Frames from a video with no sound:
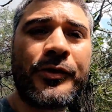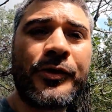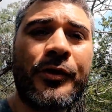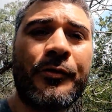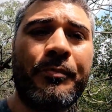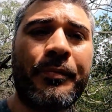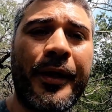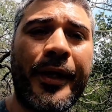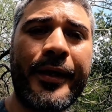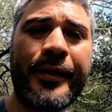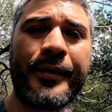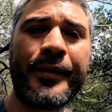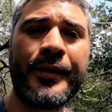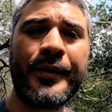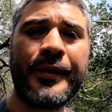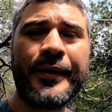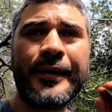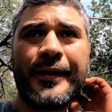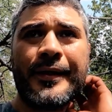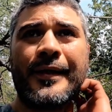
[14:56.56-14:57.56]
steel plate
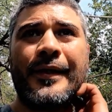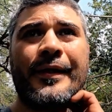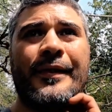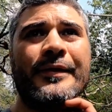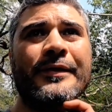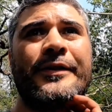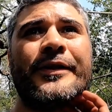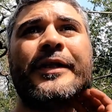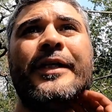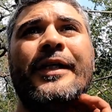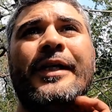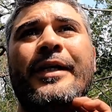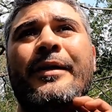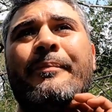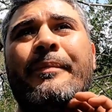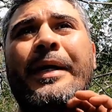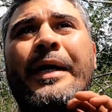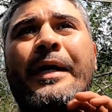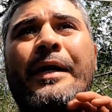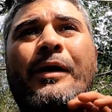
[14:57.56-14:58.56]
is sitting at
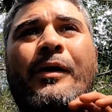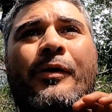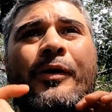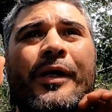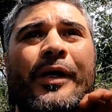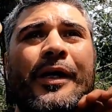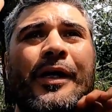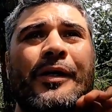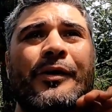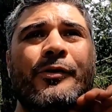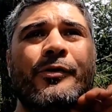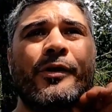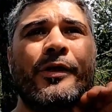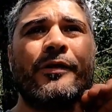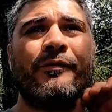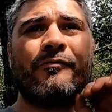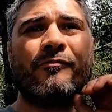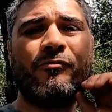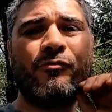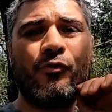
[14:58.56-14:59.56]
about
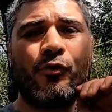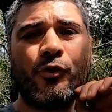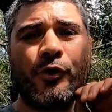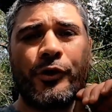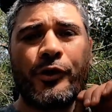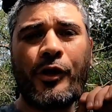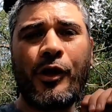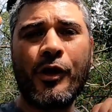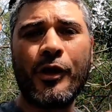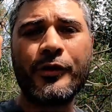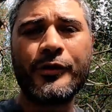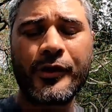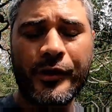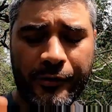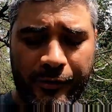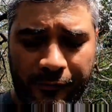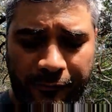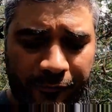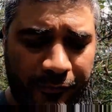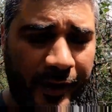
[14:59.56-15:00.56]
104 yards,
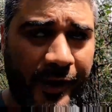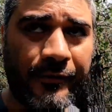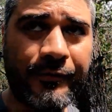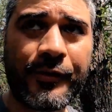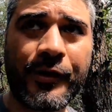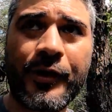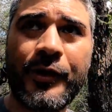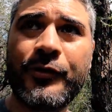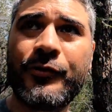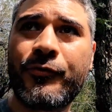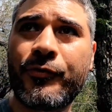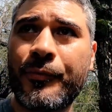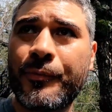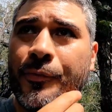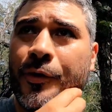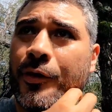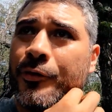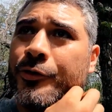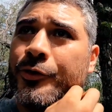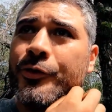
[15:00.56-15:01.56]
105 yards
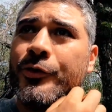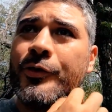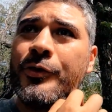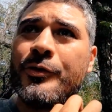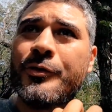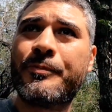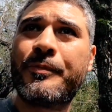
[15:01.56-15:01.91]
from our shooting